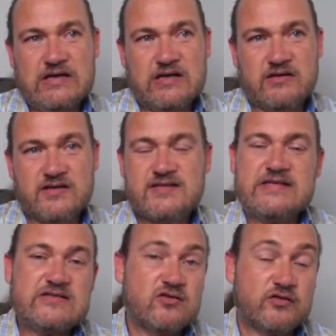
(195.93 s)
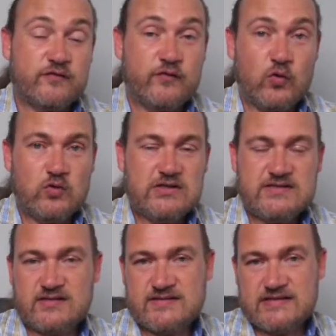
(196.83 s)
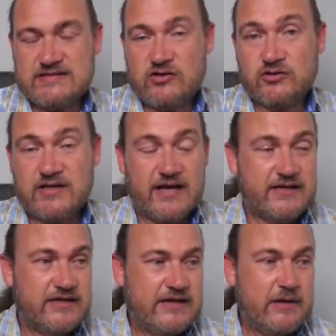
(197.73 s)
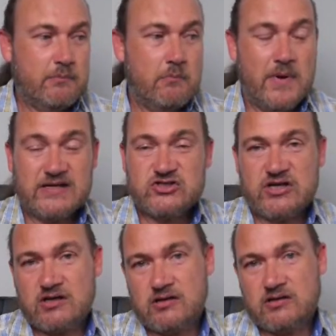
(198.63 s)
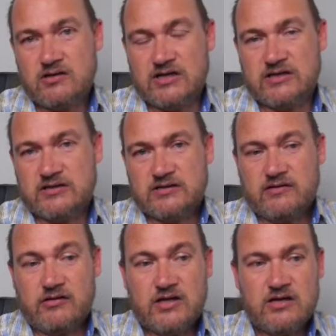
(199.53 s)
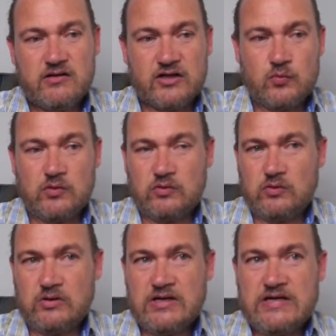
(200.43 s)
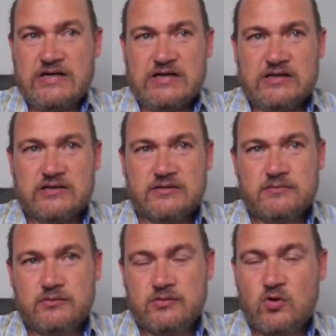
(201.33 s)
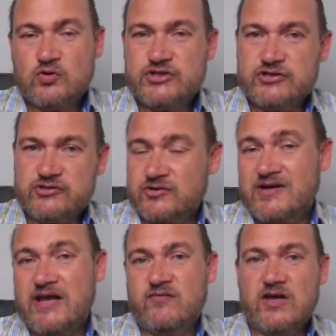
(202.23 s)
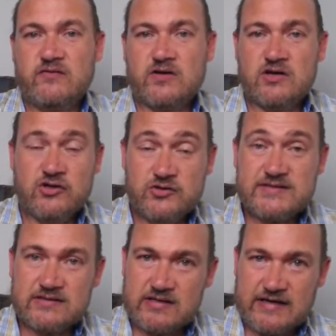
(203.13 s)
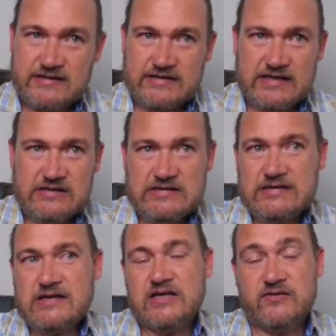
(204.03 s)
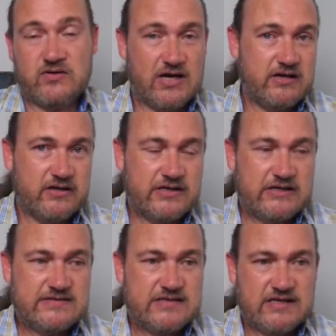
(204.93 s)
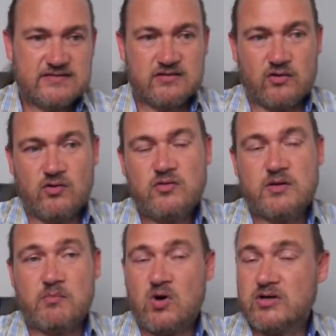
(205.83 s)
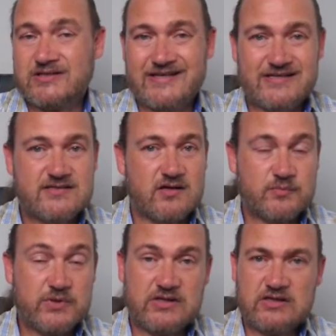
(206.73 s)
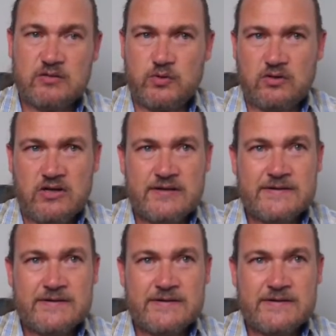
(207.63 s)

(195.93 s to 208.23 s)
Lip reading: this is not flawless. This is not a magic thing that will cause you to never ever lose a trade again. Even AI gets it wrong. The market is unpredictable.